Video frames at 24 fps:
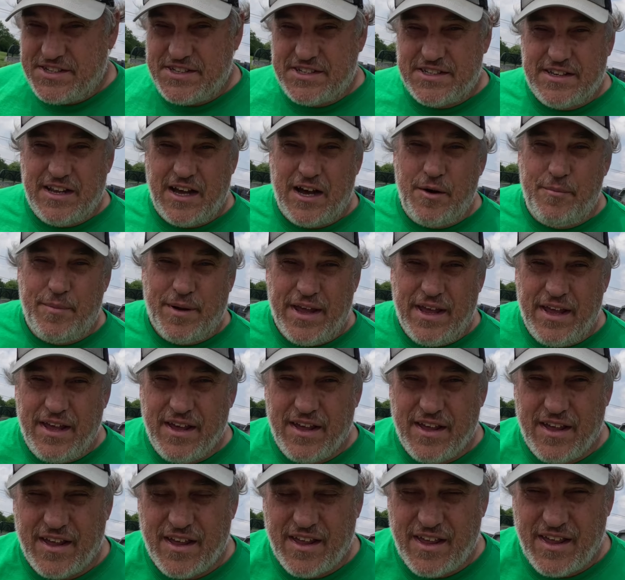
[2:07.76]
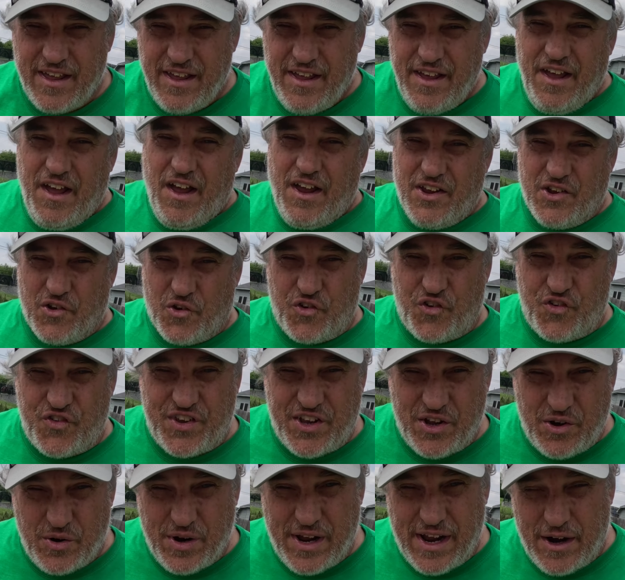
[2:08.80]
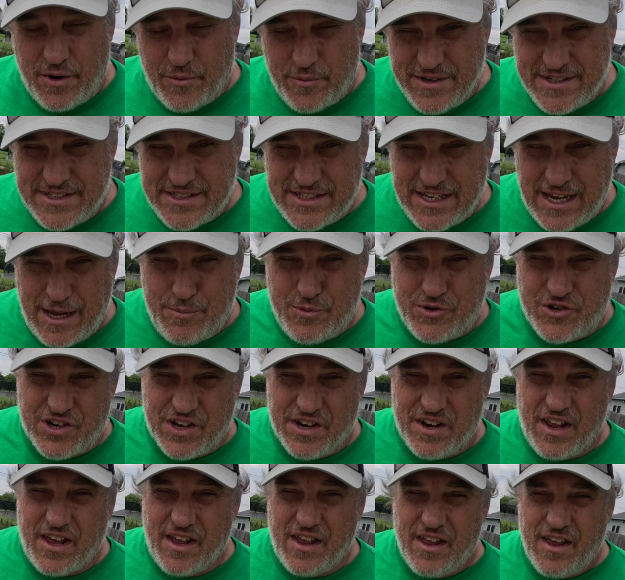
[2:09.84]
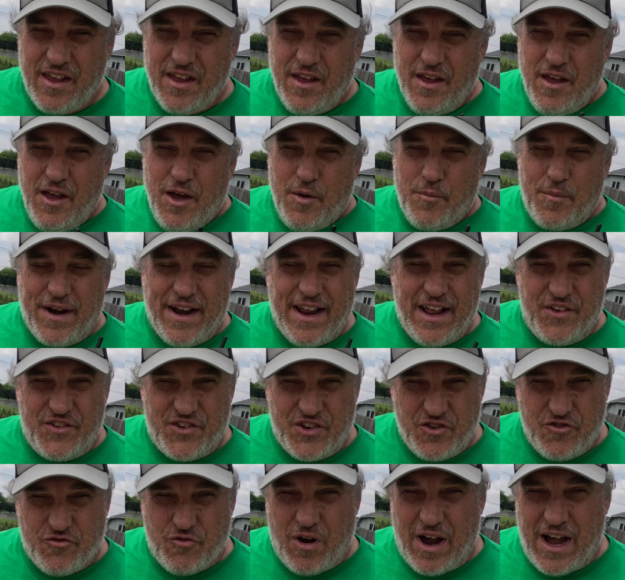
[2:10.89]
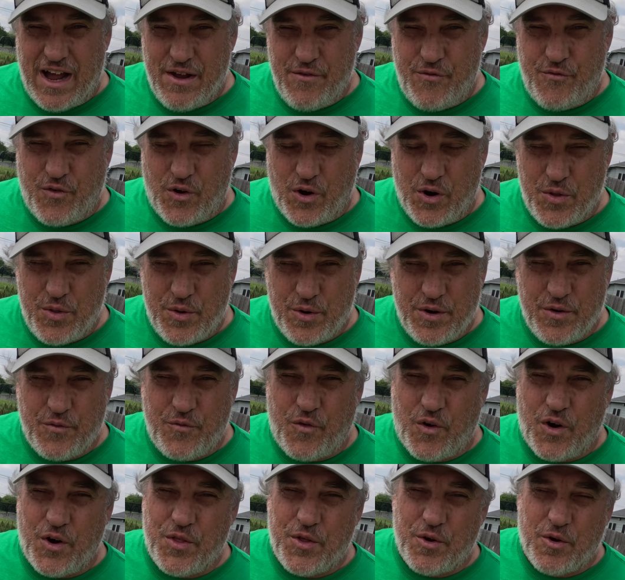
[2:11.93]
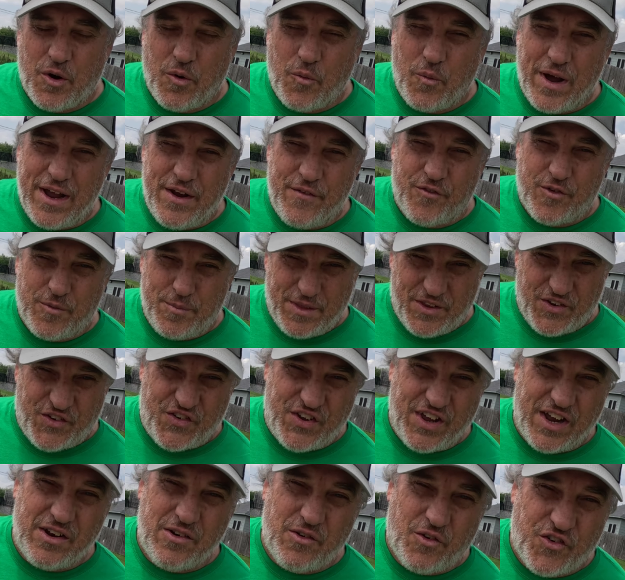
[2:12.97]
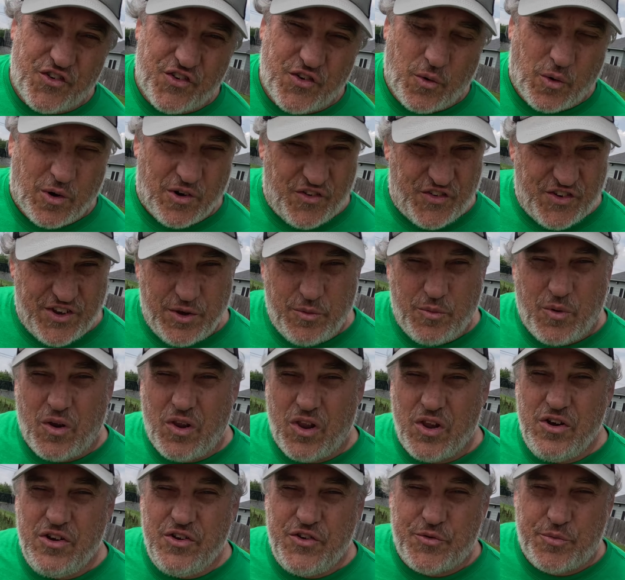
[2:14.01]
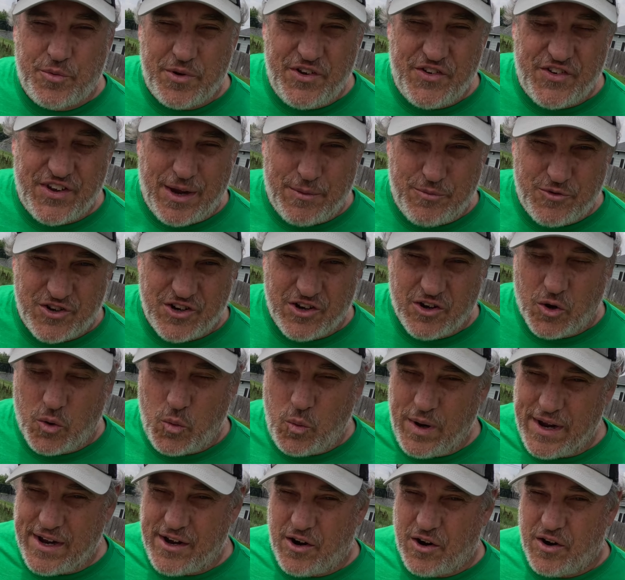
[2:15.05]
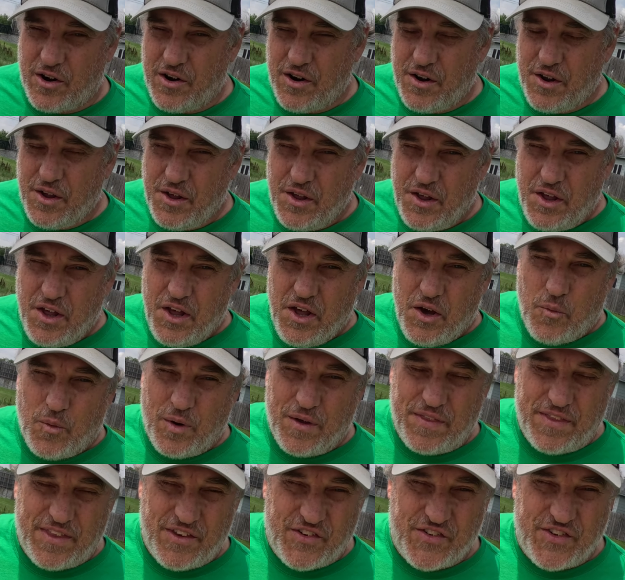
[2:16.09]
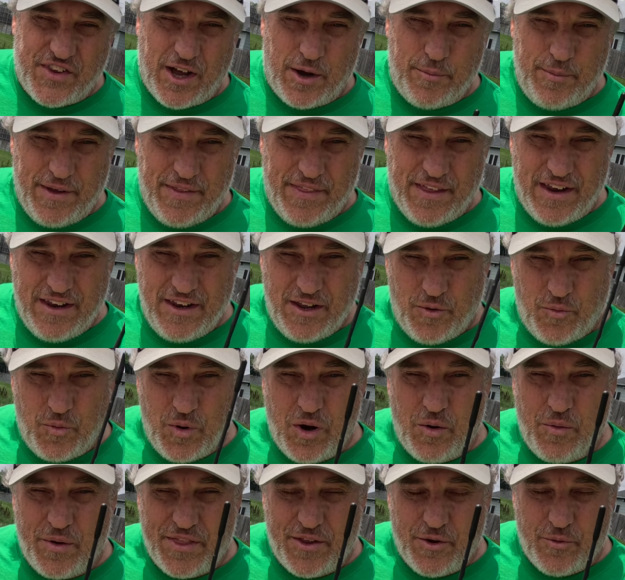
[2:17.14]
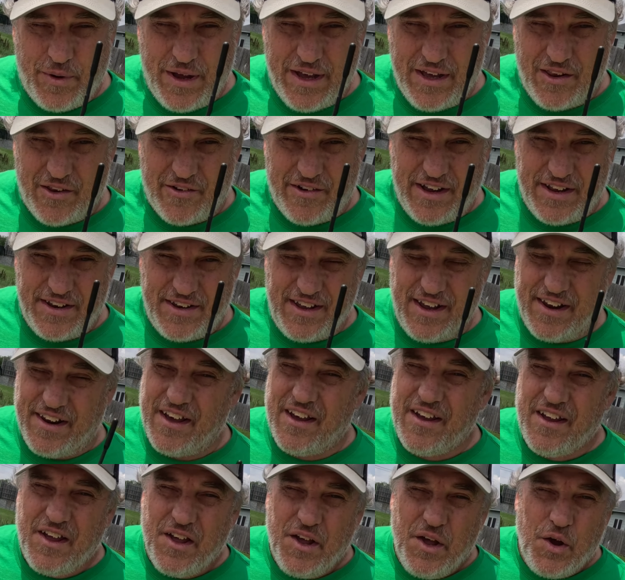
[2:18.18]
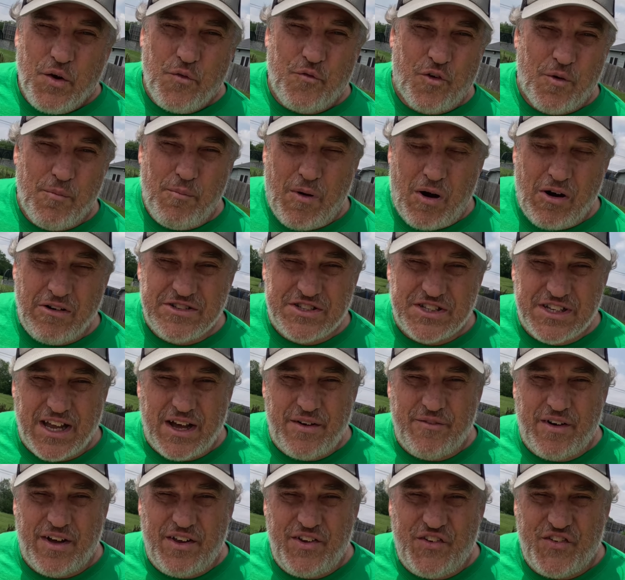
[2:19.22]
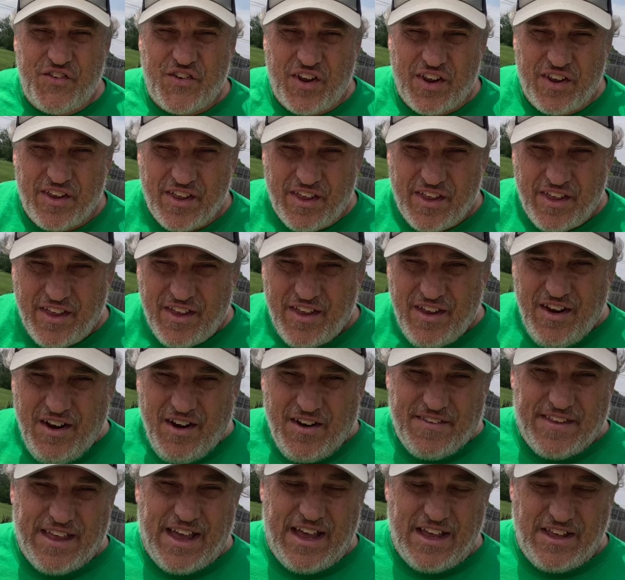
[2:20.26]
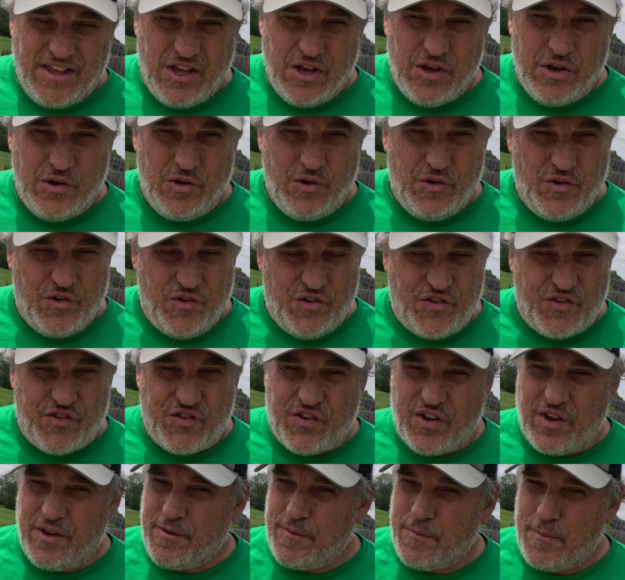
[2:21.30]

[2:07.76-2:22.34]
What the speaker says: stubby, you'll still get reception, but as you drive farther and farther away from the signal source, you will lose reception quicker with the stubby than you will with the regular antenna. For most of us that use